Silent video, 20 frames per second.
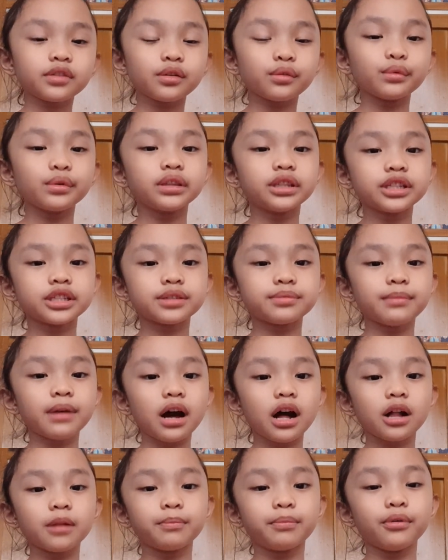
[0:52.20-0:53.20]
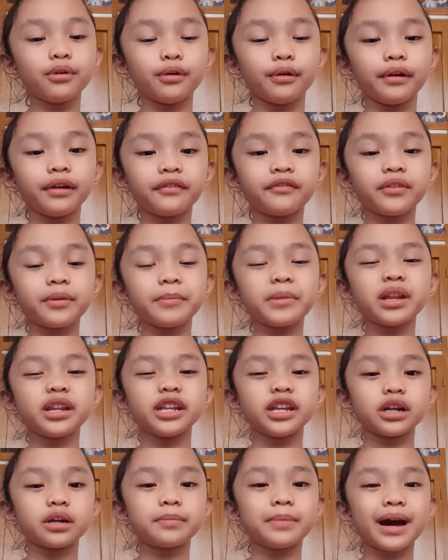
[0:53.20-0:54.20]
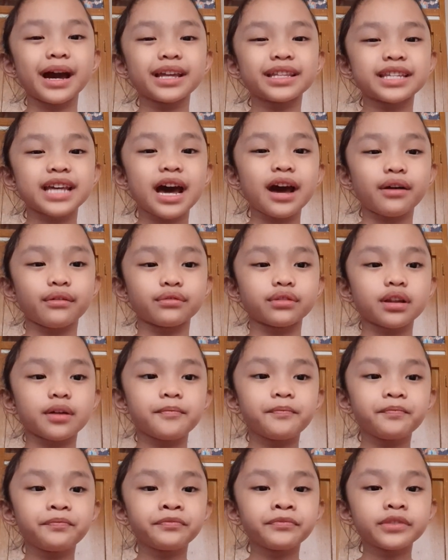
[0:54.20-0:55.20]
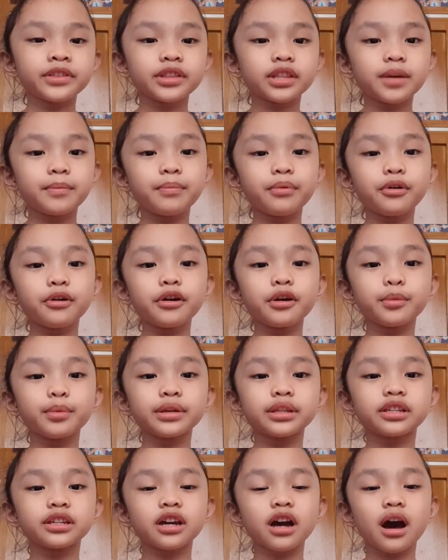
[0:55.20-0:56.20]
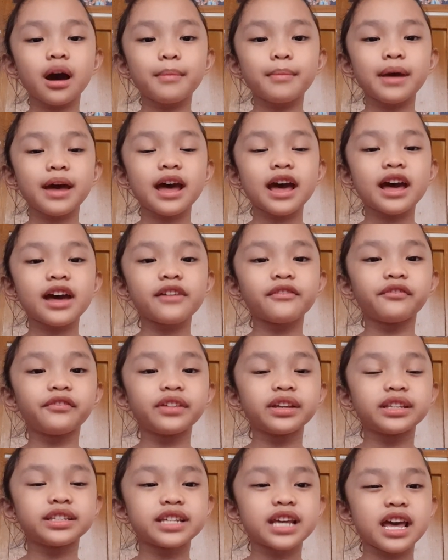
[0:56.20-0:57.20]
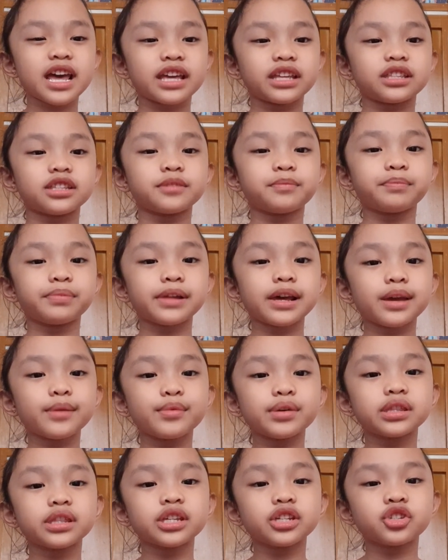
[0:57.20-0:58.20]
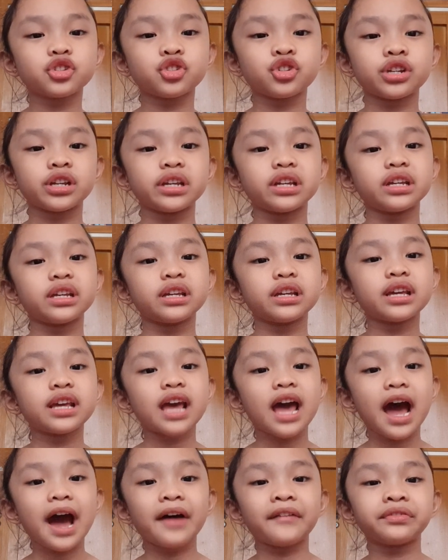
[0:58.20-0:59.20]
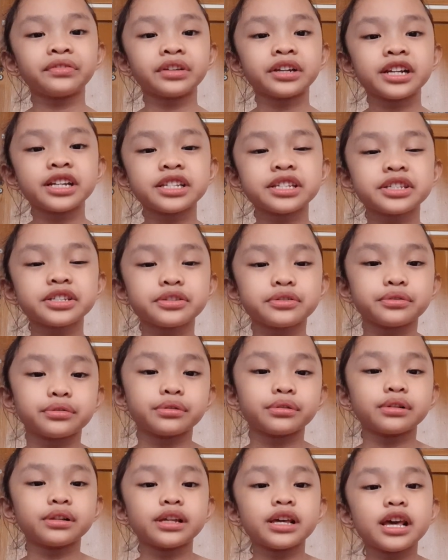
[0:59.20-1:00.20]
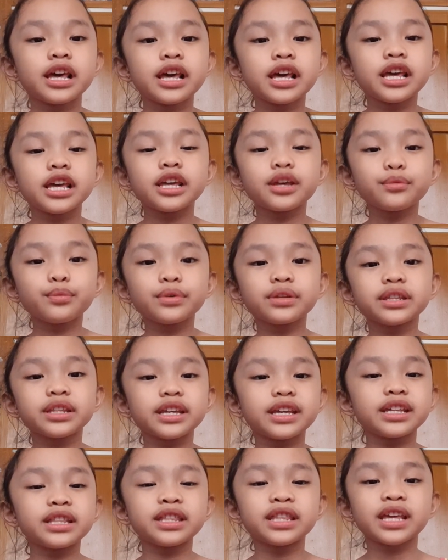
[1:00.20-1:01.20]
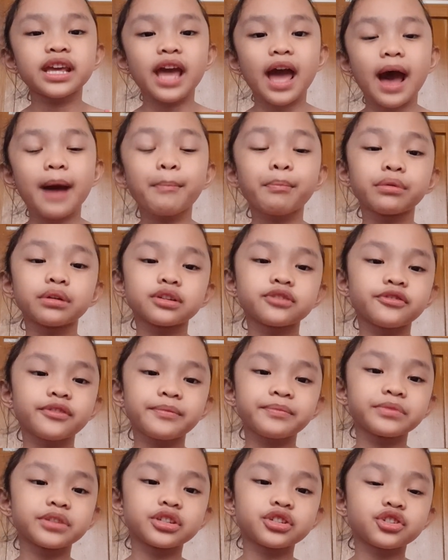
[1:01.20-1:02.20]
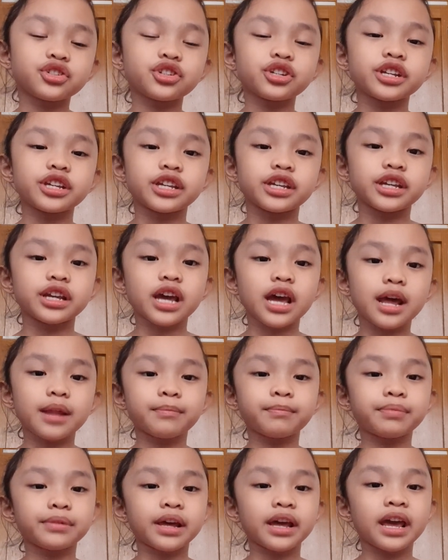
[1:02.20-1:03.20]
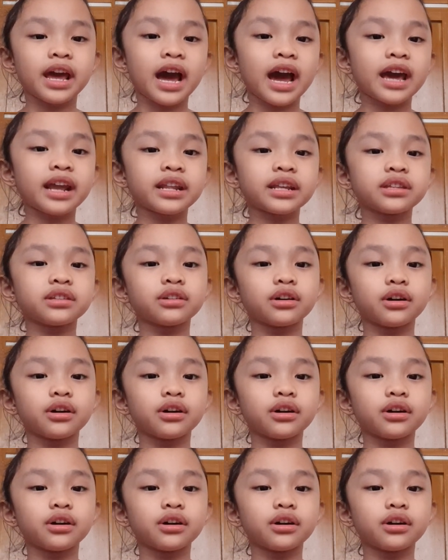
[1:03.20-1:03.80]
with a small boy from a nearby town. The boy would come every day to play with the tree after his school. He would eat the apples from the tree and play hide and